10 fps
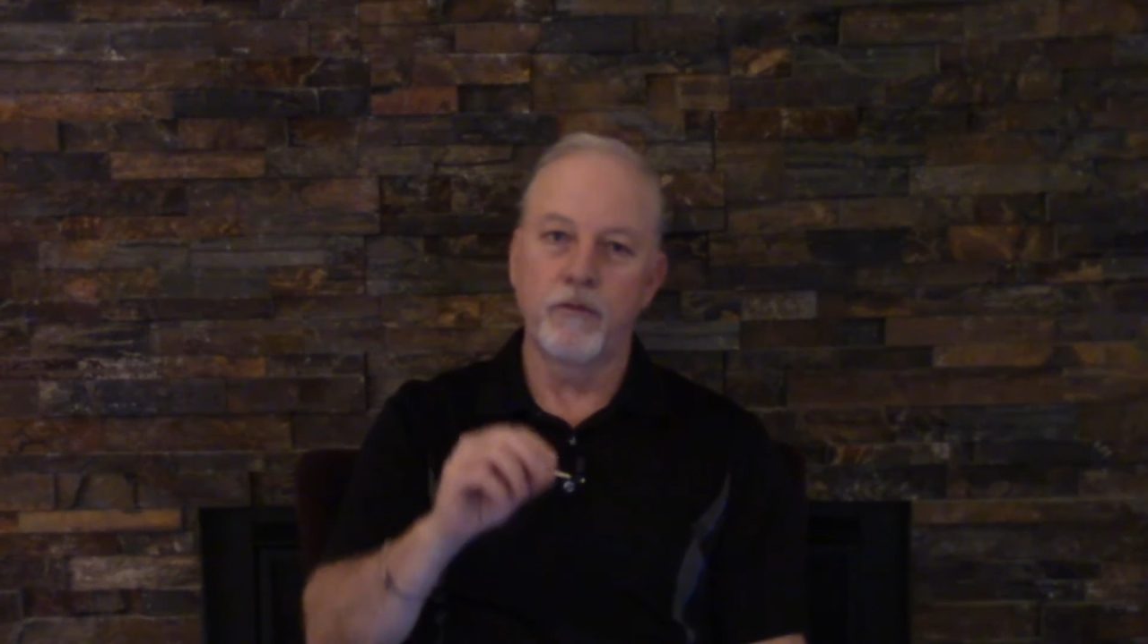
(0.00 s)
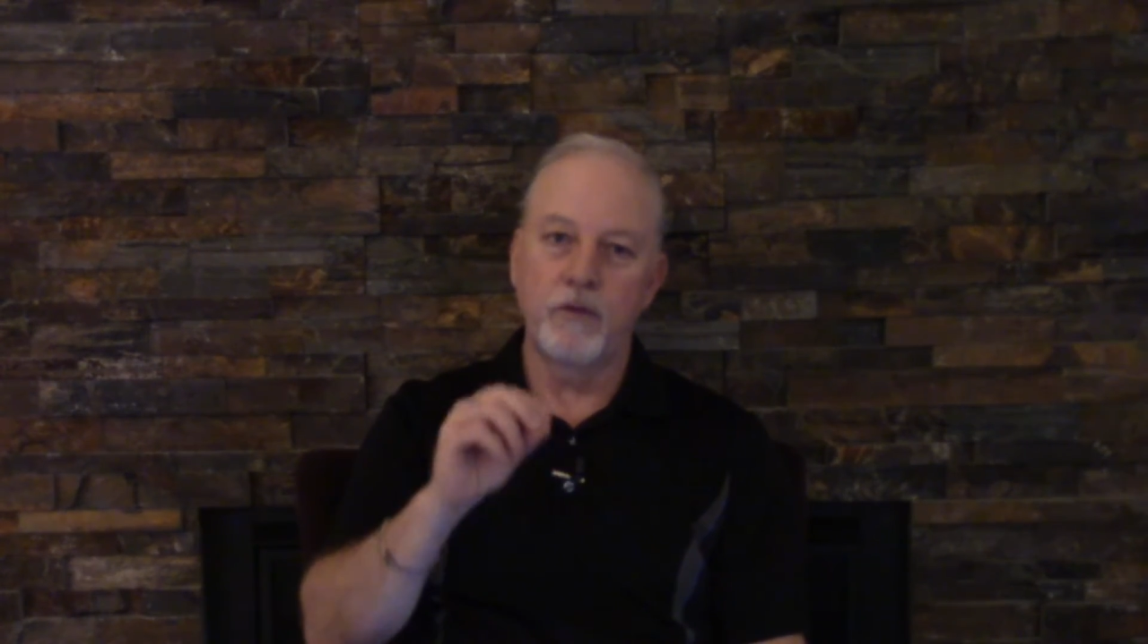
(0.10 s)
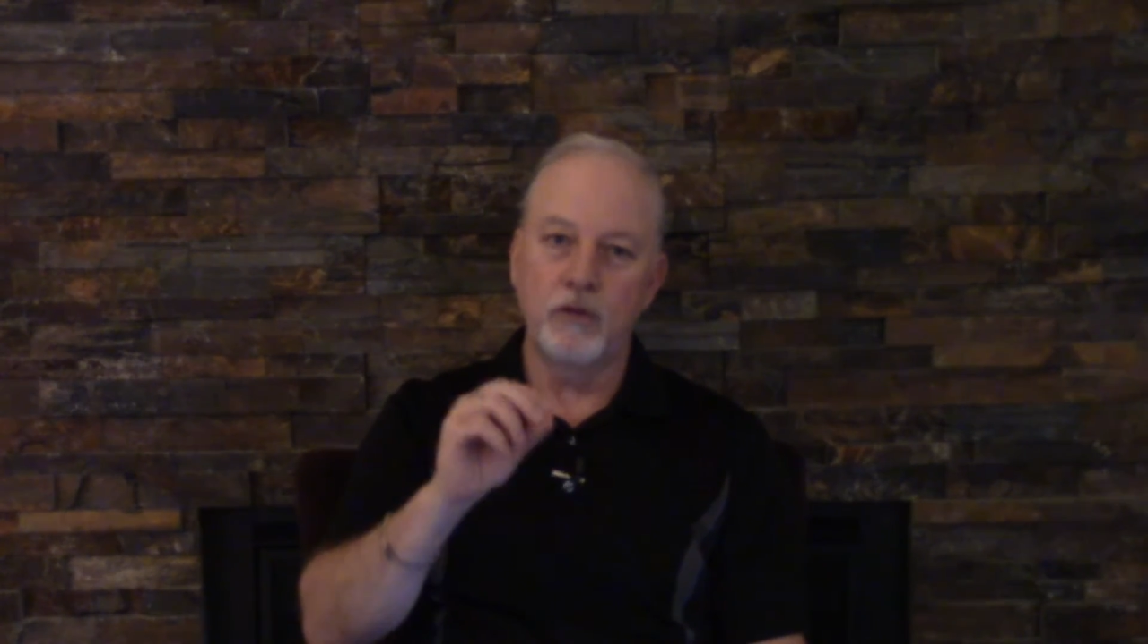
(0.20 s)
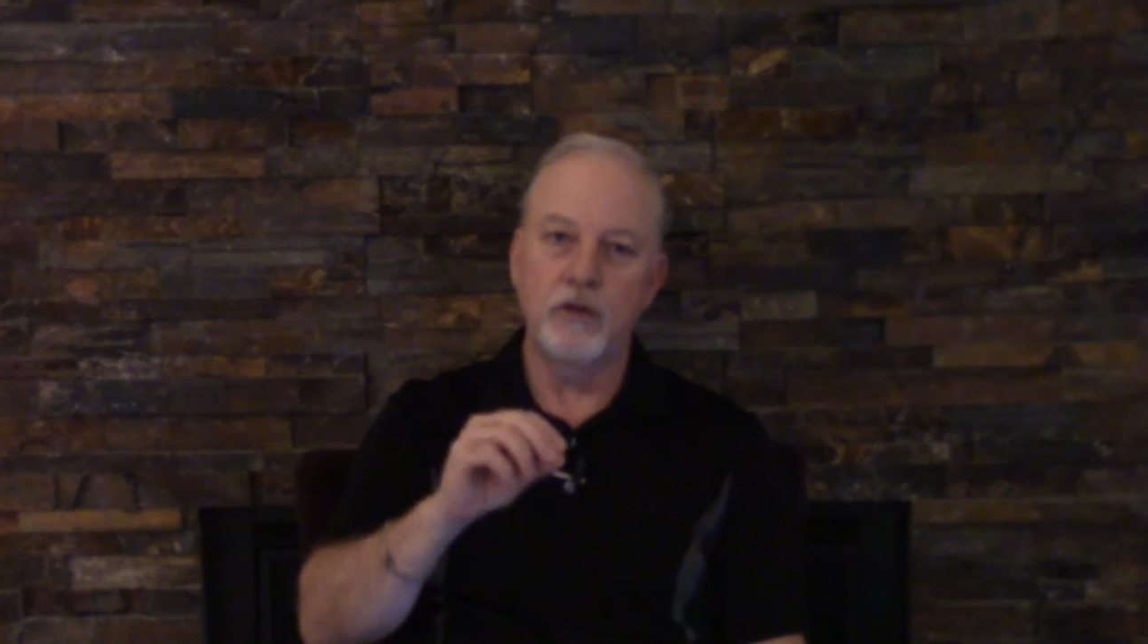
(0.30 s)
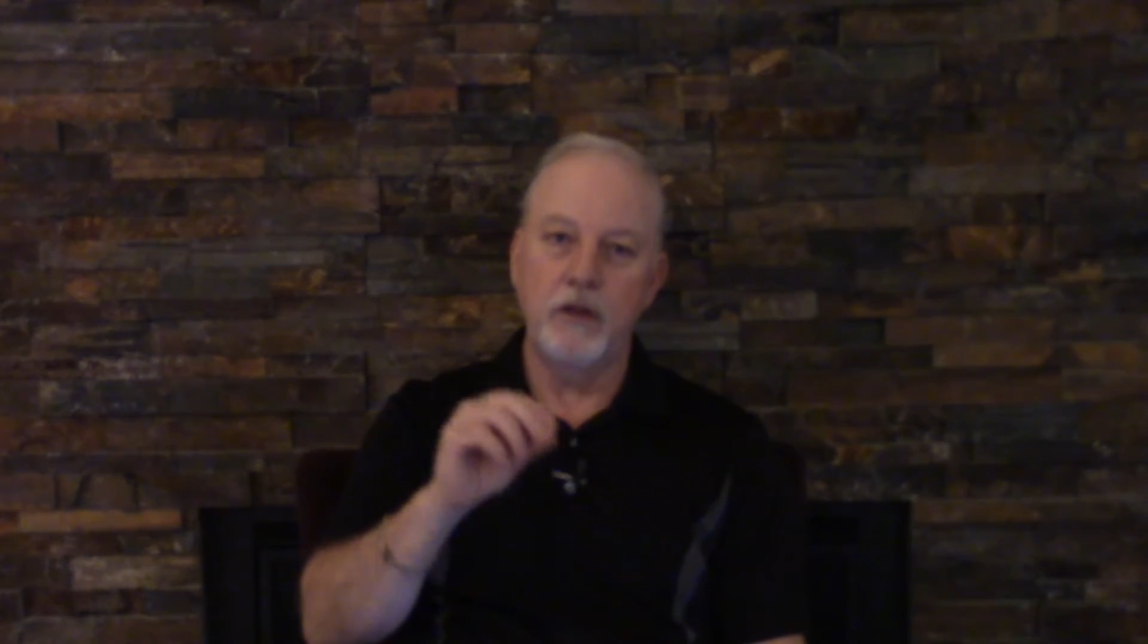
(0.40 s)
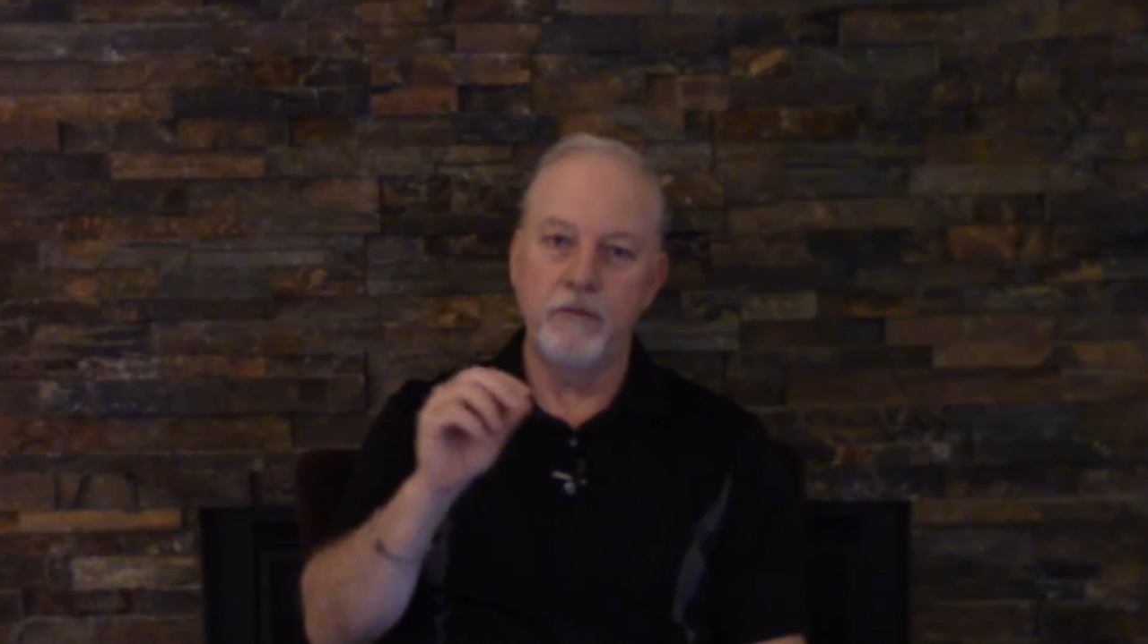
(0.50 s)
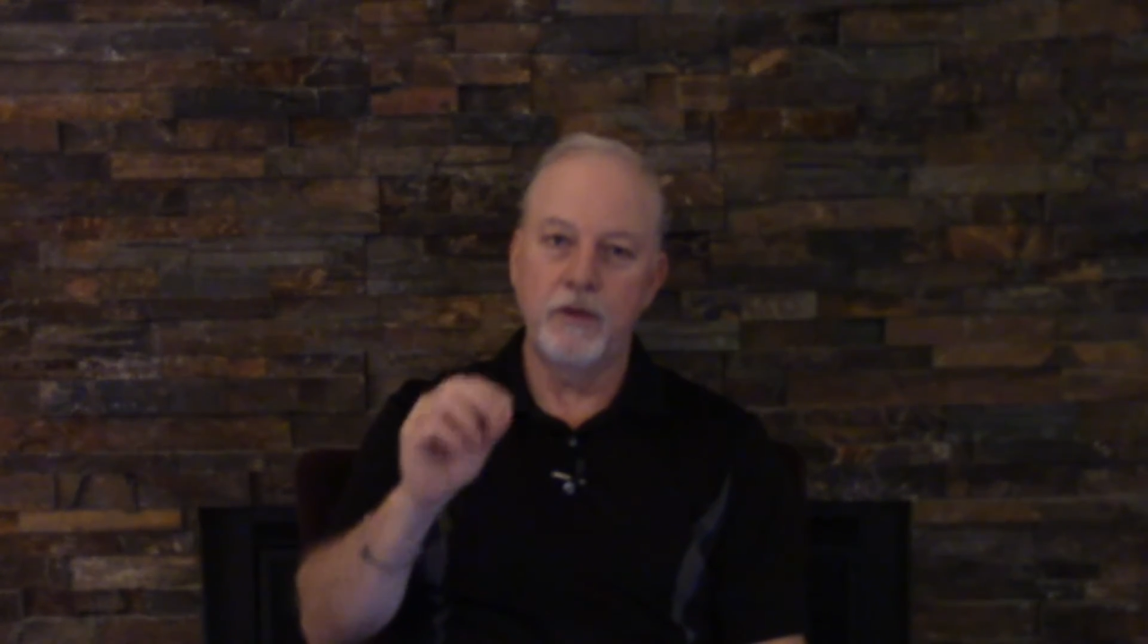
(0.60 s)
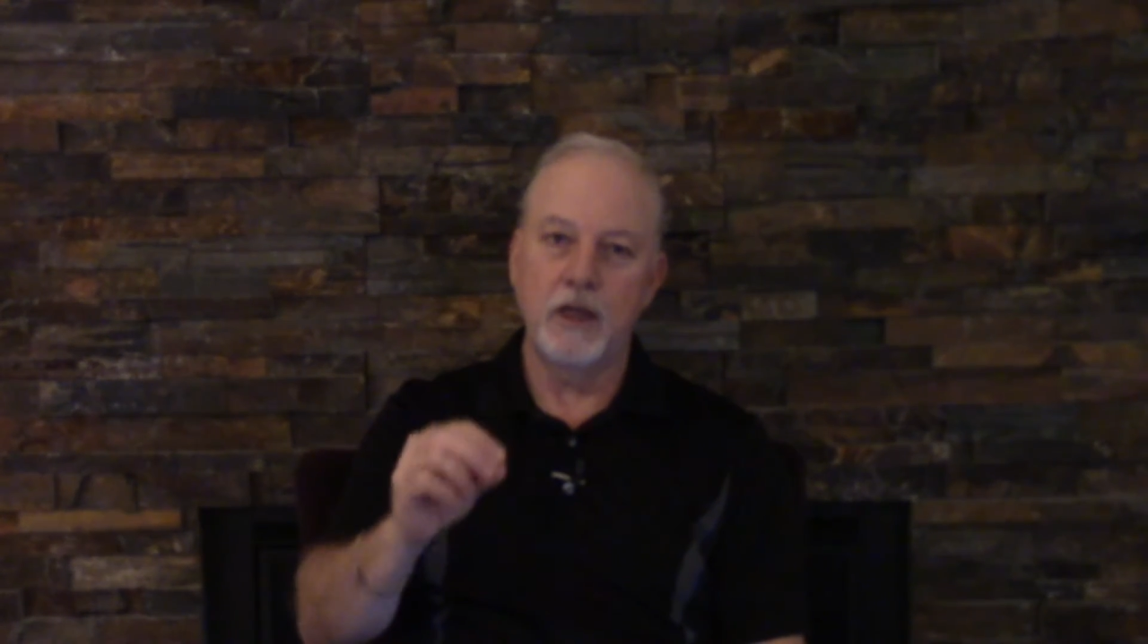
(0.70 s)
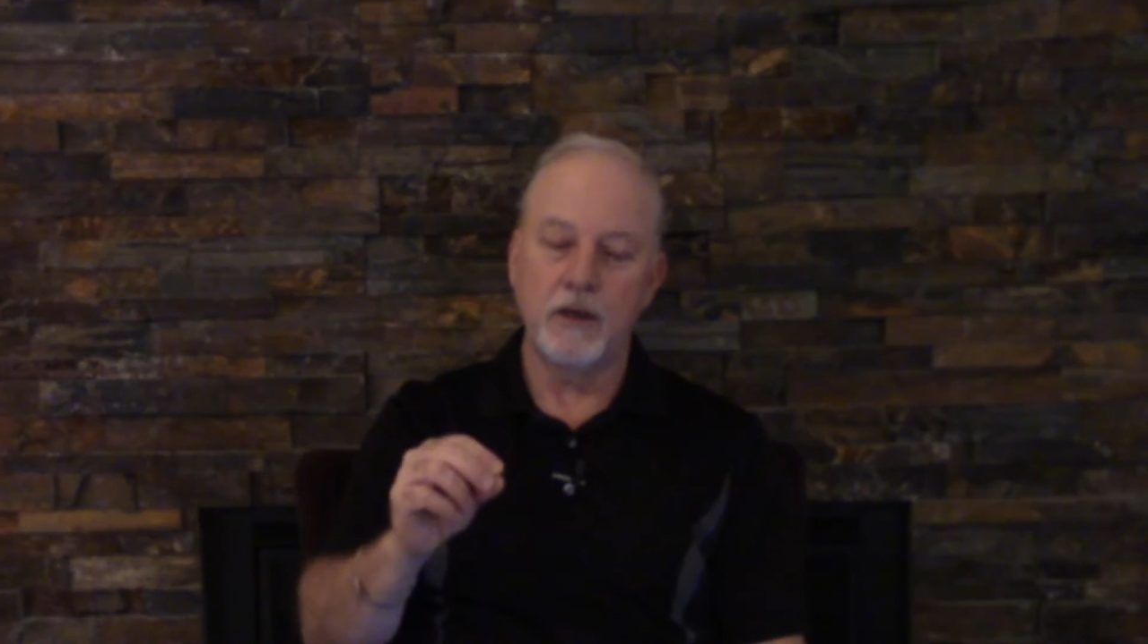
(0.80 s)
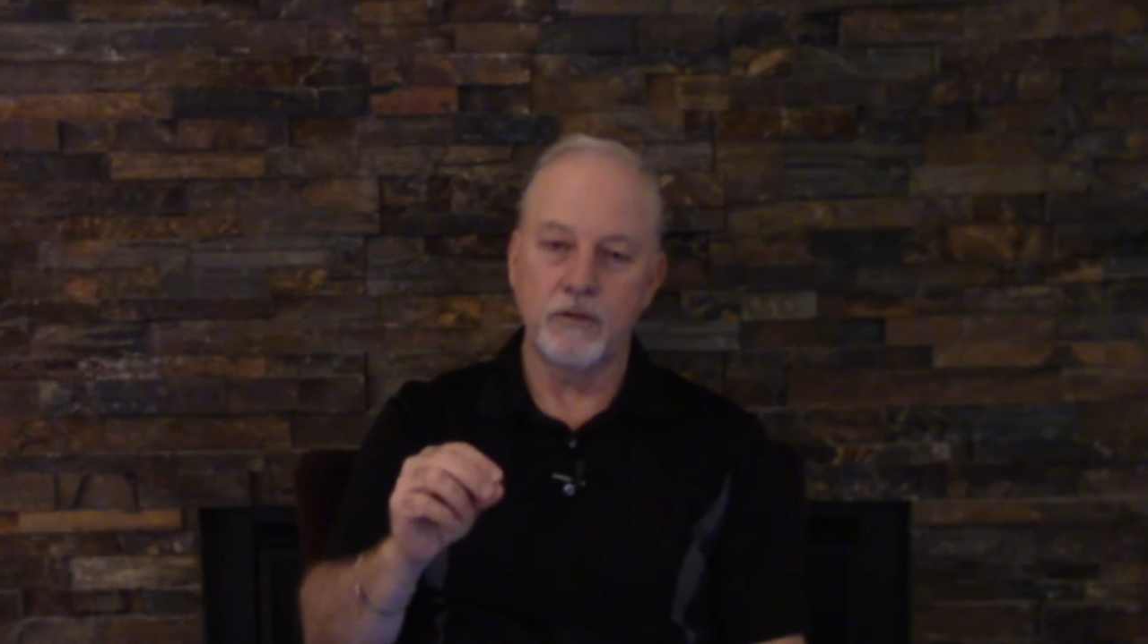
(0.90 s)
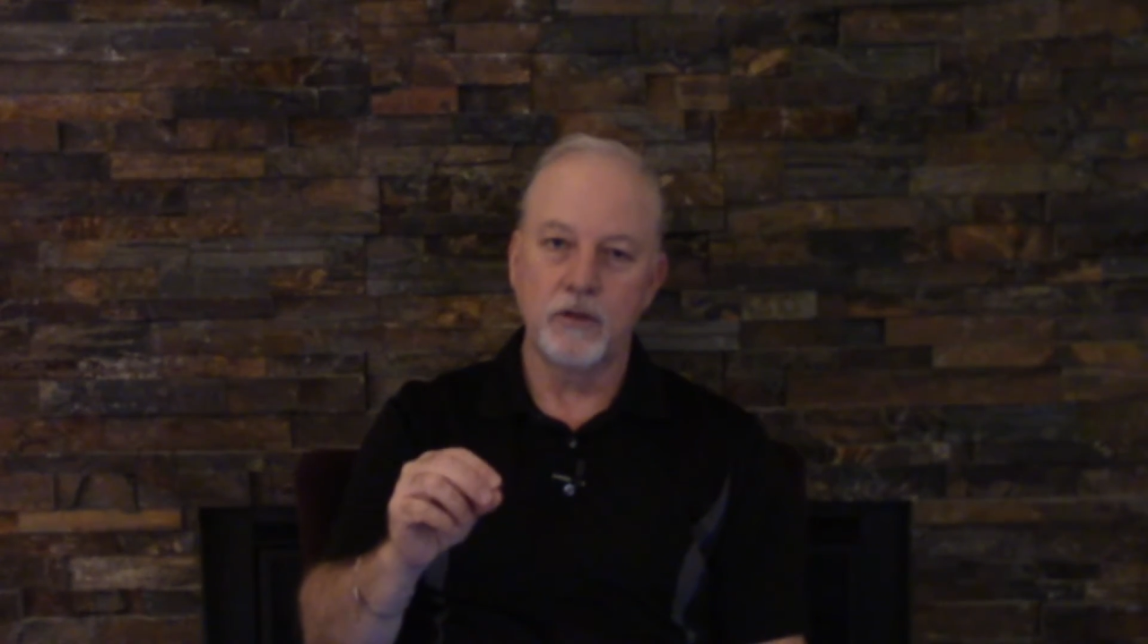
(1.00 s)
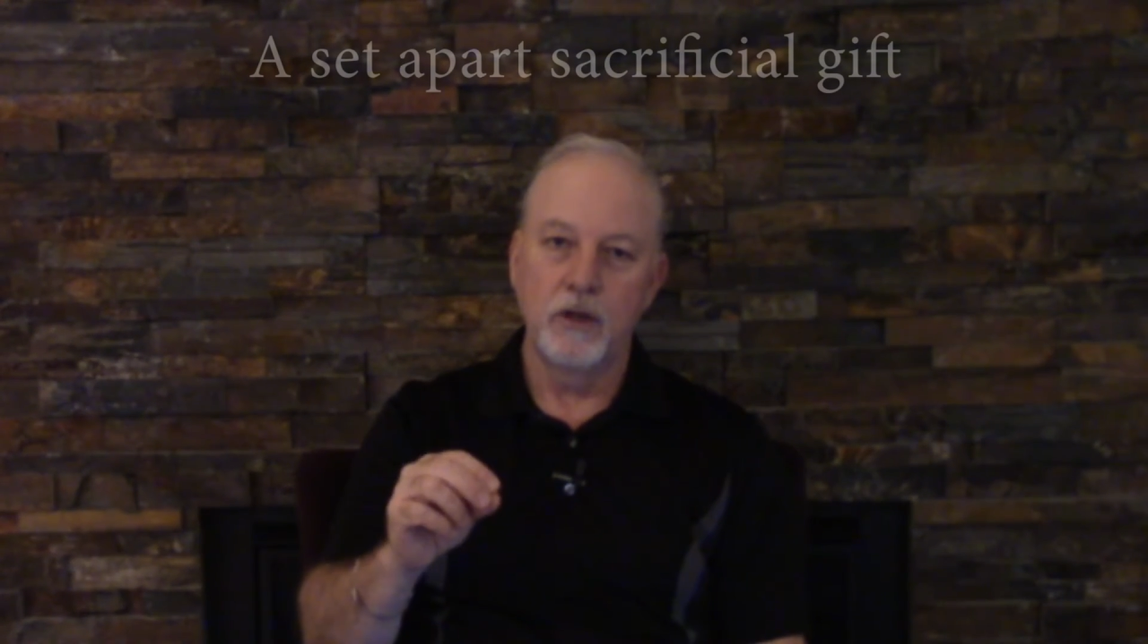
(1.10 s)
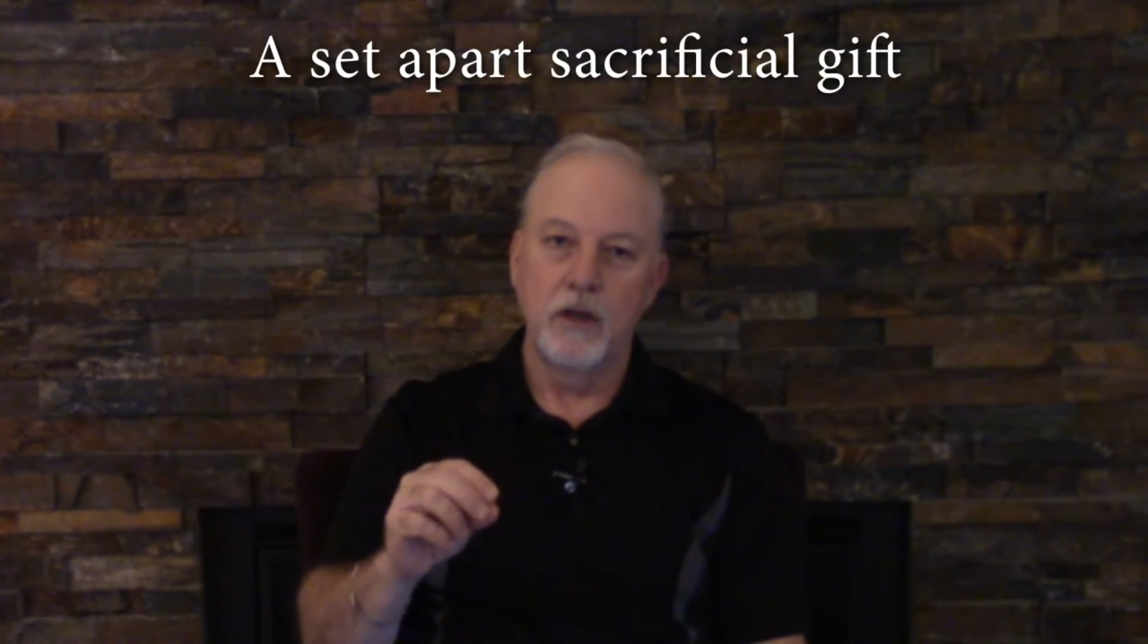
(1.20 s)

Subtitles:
votive gifts